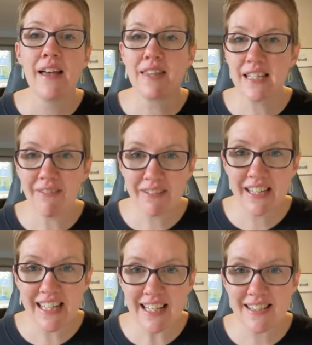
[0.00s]
the
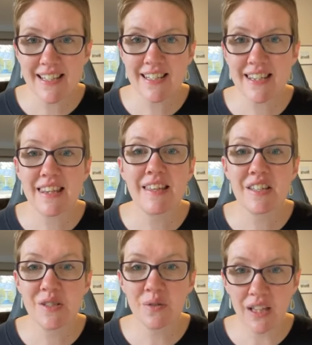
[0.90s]
definite yeses, the
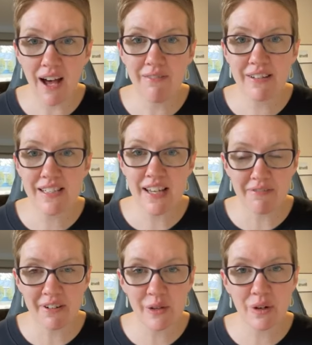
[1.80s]
things you love and
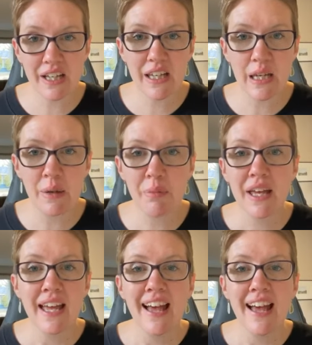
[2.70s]
definitely want to keep,